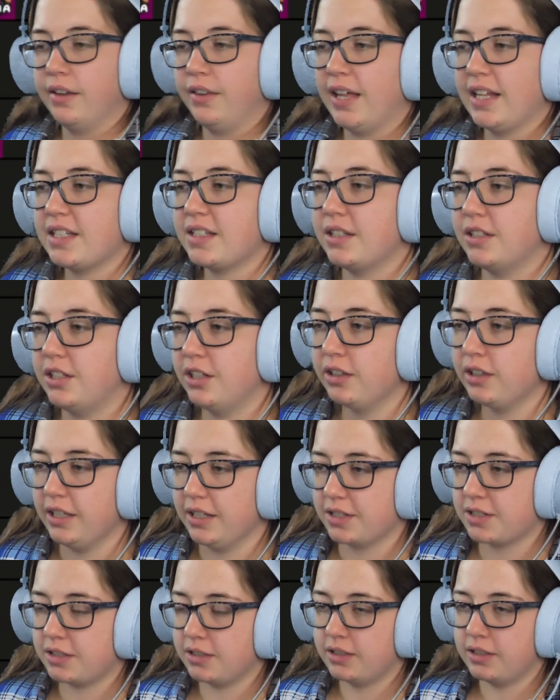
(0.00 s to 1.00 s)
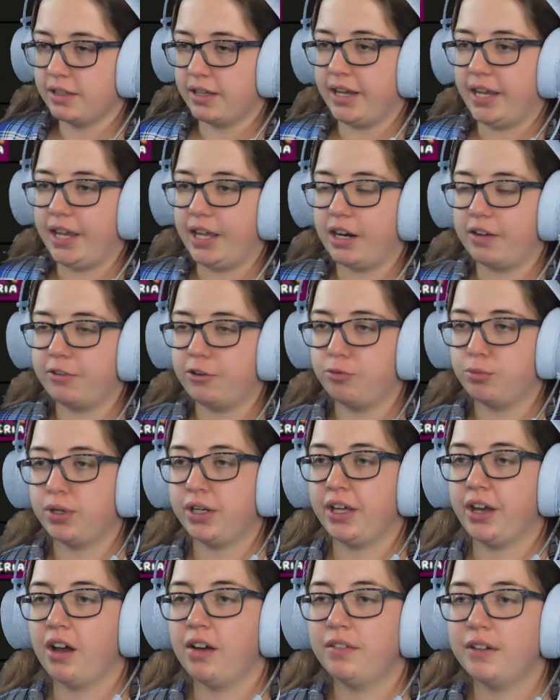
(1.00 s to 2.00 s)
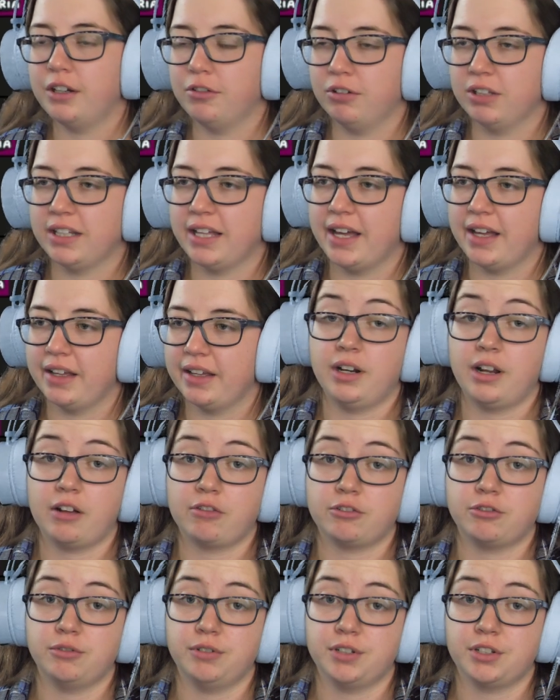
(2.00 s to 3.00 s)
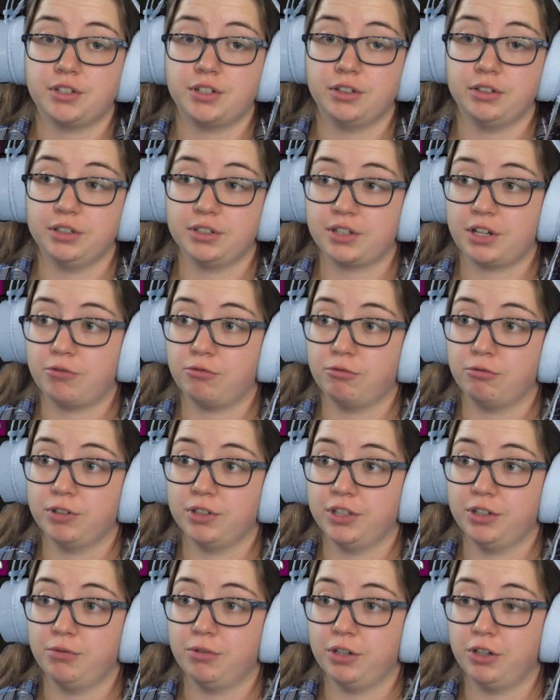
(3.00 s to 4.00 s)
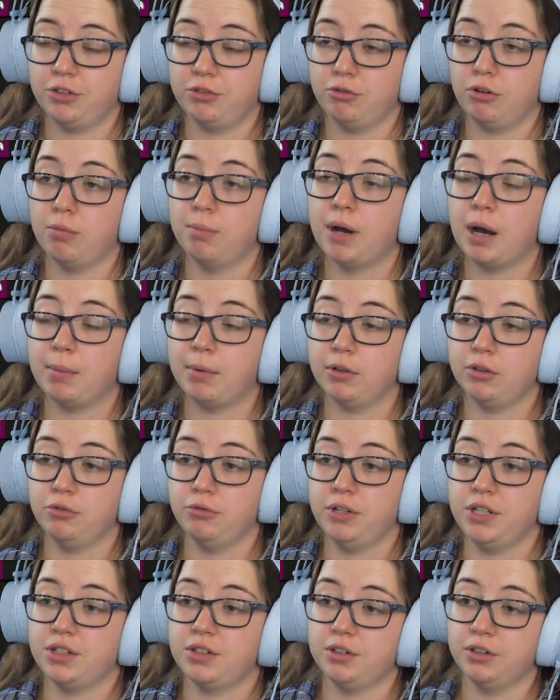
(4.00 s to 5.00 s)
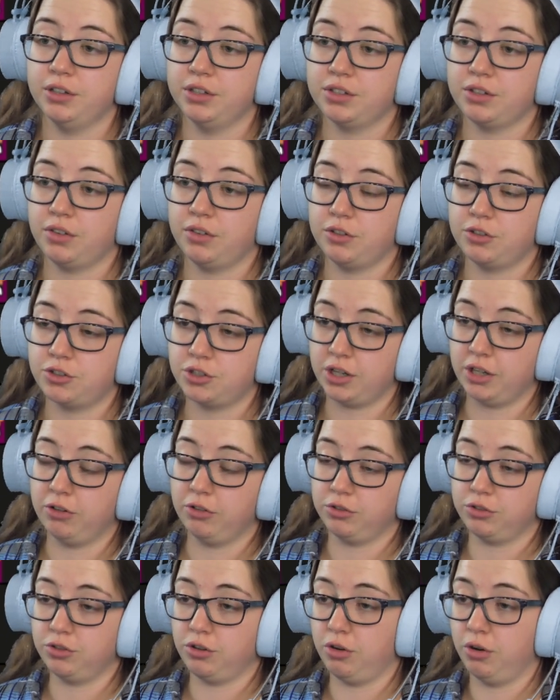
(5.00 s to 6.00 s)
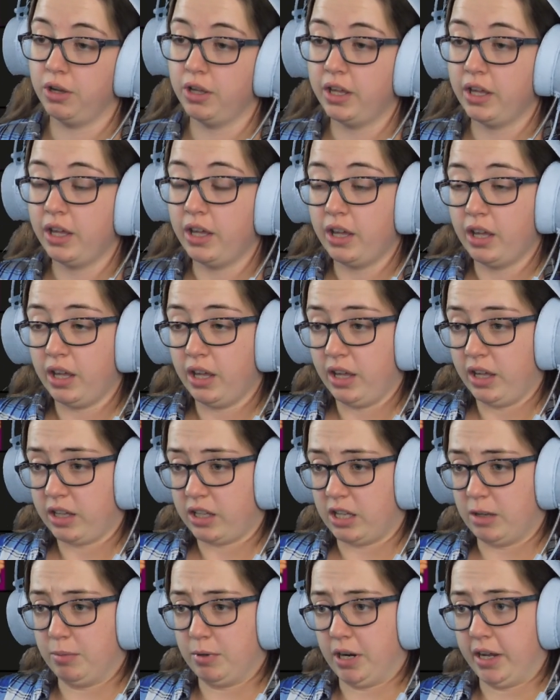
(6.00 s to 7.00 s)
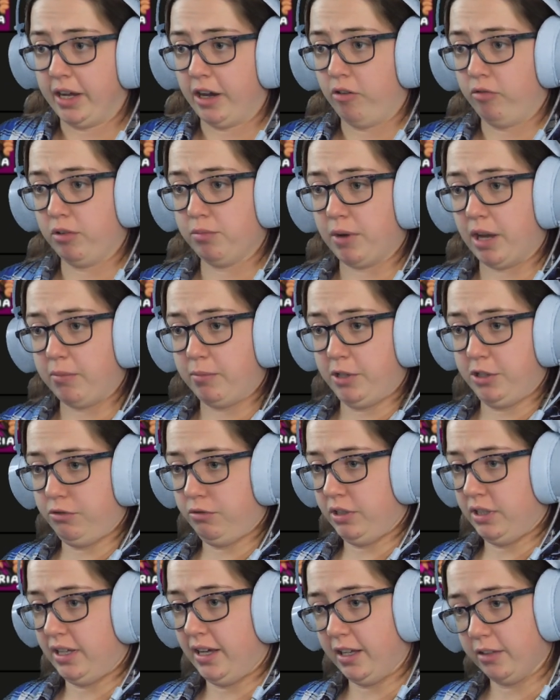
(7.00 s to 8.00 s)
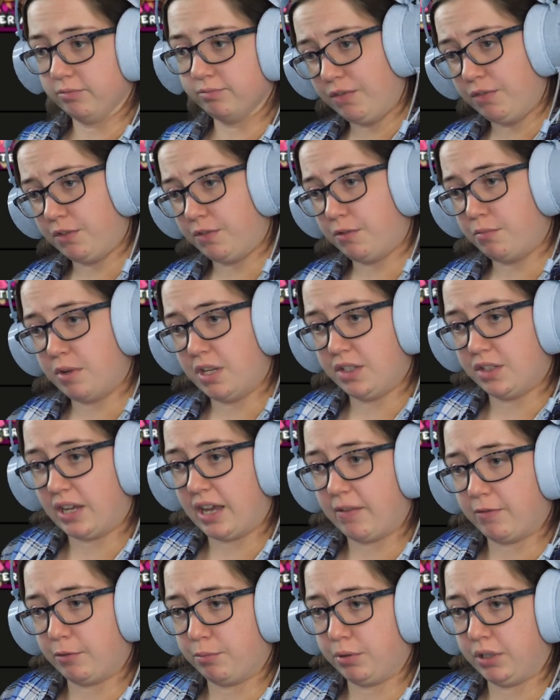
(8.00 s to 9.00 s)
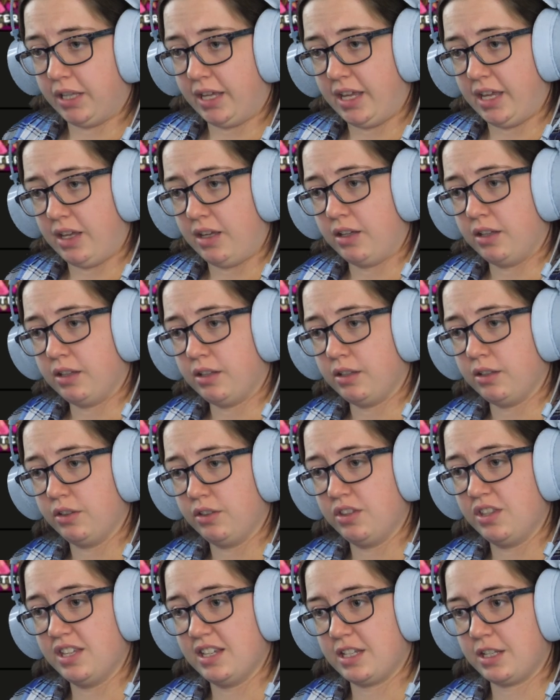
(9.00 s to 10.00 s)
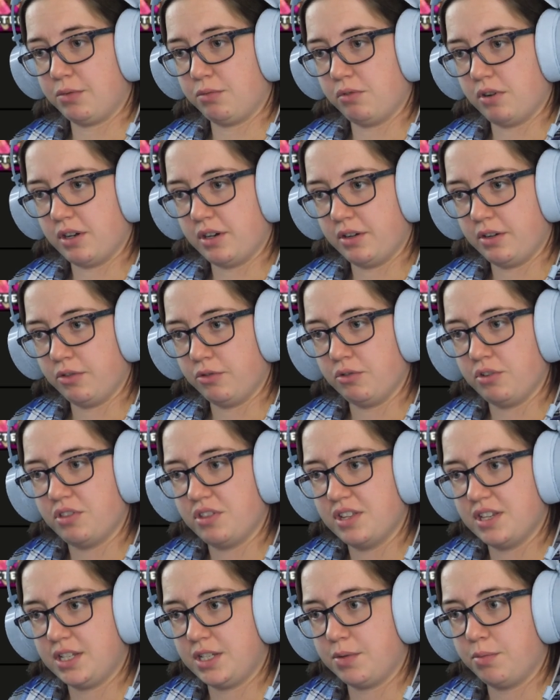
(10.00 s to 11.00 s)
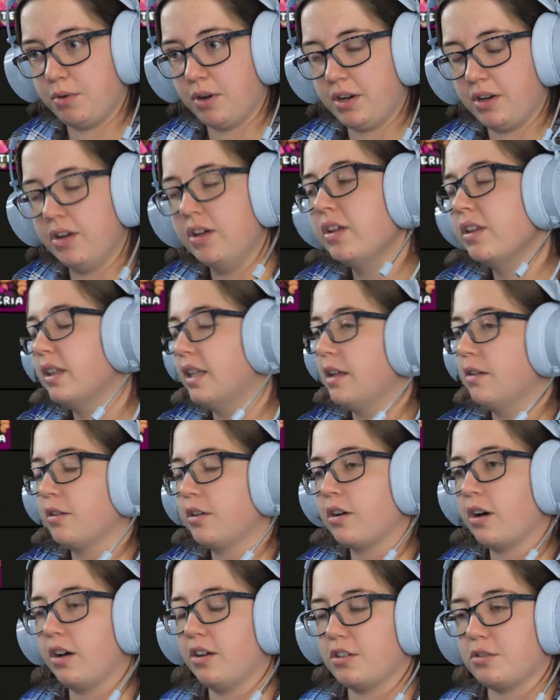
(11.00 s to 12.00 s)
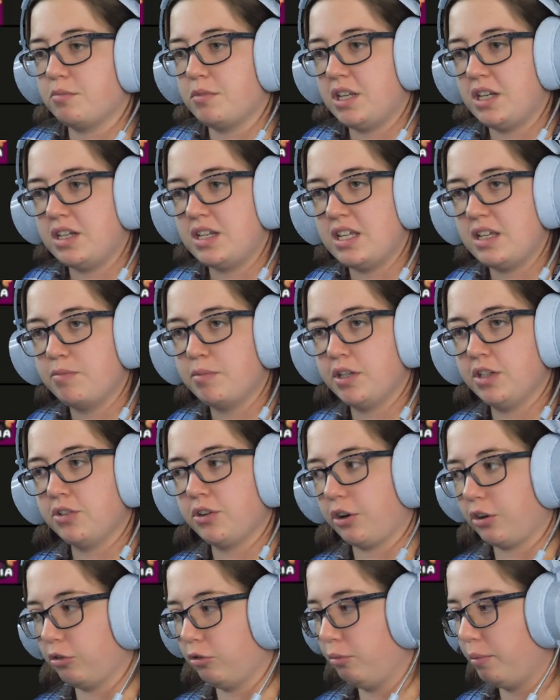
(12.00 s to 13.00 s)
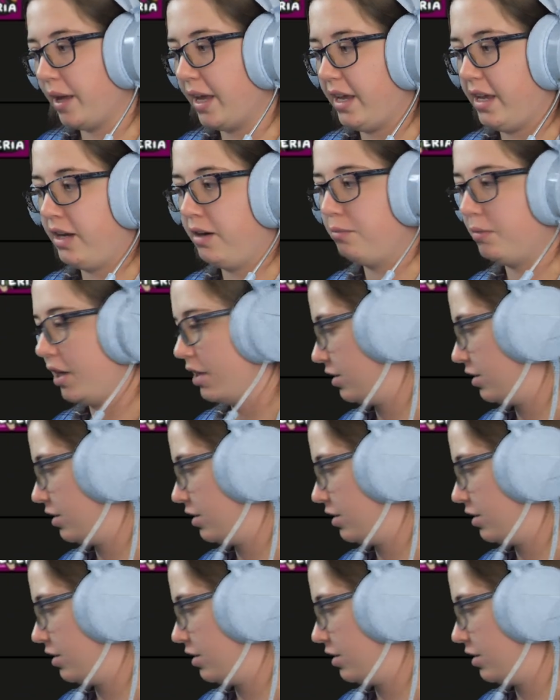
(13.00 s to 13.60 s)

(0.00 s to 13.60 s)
that's the tier list. And I feel pretty confident with that. And after doing this tier list, I really want to do a Papa Louie series on this channel, so keep an eye out. We might be doing that, even if it means I have to play this one or this one that caused me deep internal pain in my